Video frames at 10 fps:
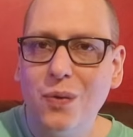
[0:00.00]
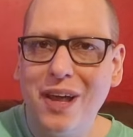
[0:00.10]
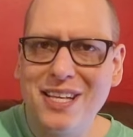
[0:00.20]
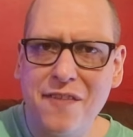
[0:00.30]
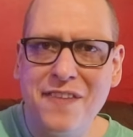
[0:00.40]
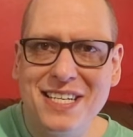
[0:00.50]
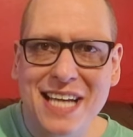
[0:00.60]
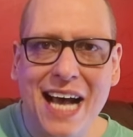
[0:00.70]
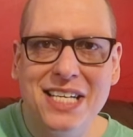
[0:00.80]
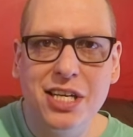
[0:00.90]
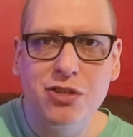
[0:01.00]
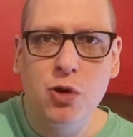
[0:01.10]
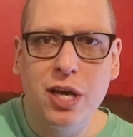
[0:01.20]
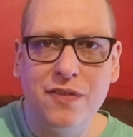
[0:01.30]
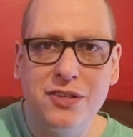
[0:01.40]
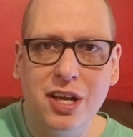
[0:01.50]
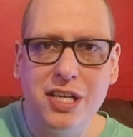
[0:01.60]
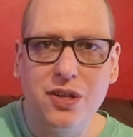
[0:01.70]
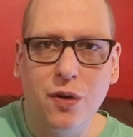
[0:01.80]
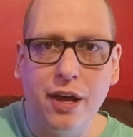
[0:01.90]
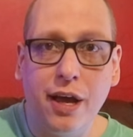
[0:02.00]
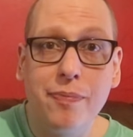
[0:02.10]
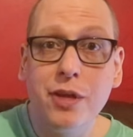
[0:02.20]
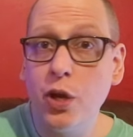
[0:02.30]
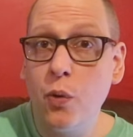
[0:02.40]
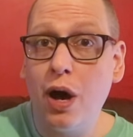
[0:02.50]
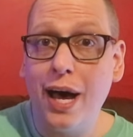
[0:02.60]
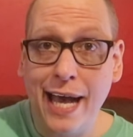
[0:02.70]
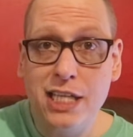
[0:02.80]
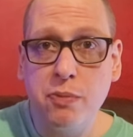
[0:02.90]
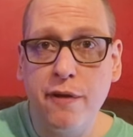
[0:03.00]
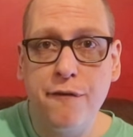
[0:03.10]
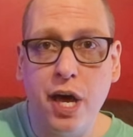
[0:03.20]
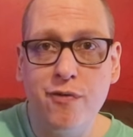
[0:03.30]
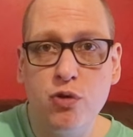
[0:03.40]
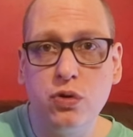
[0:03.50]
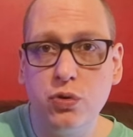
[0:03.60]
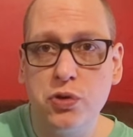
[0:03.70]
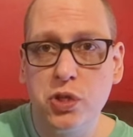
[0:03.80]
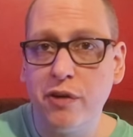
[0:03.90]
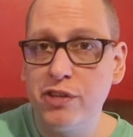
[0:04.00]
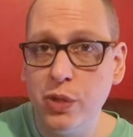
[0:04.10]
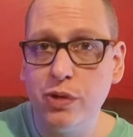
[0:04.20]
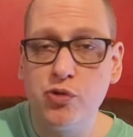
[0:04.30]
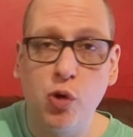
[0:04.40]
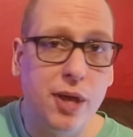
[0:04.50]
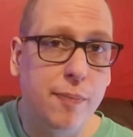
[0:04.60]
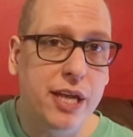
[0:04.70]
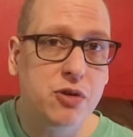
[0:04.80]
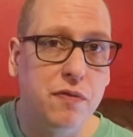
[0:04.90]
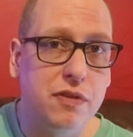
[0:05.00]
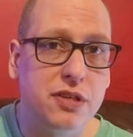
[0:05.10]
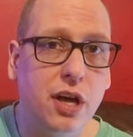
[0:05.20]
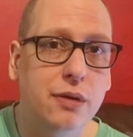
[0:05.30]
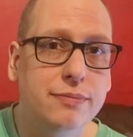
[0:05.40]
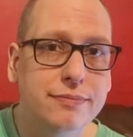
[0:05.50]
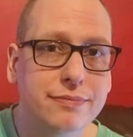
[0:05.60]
Well, that's a fantastic drawing of a sun he's got there. You know what? I asked my 5-year-old daughter if she would draw me a picture of the sun.